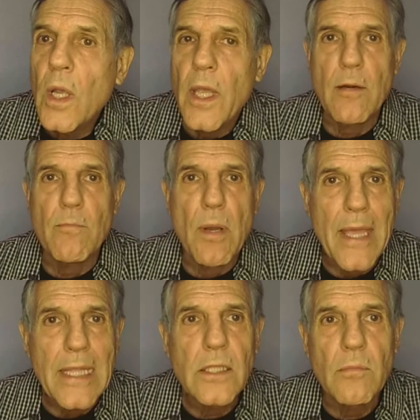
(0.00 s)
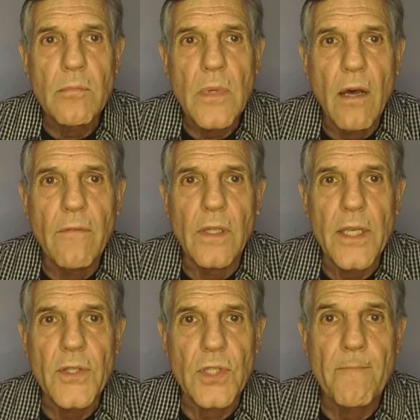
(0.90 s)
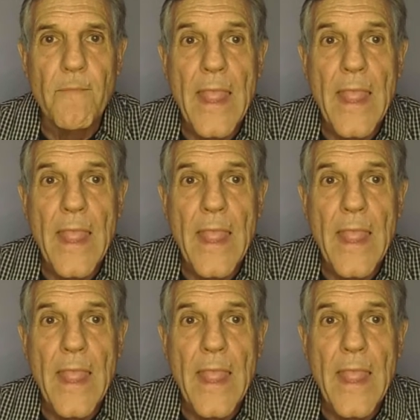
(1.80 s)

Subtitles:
and momentum of a lesson.